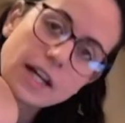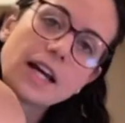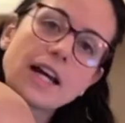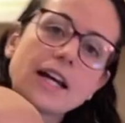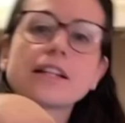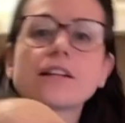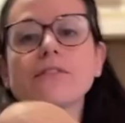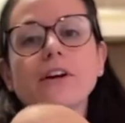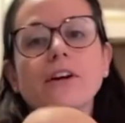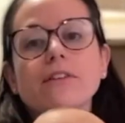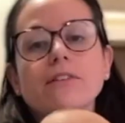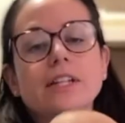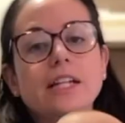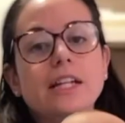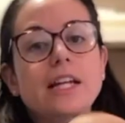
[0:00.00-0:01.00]
and they found out
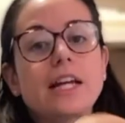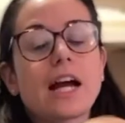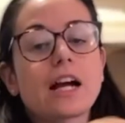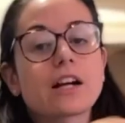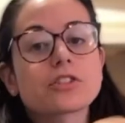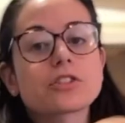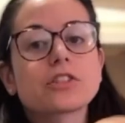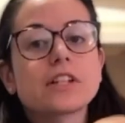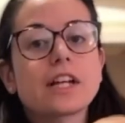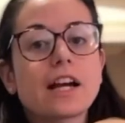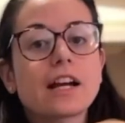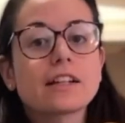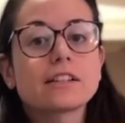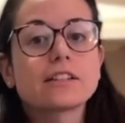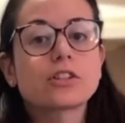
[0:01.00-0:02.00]
that he actually
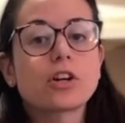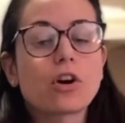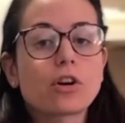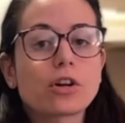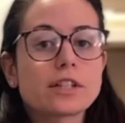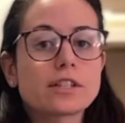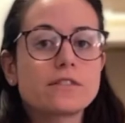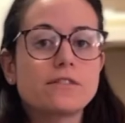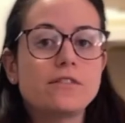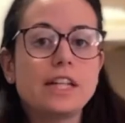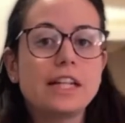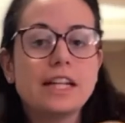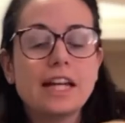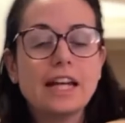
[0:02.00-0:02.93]
has RSV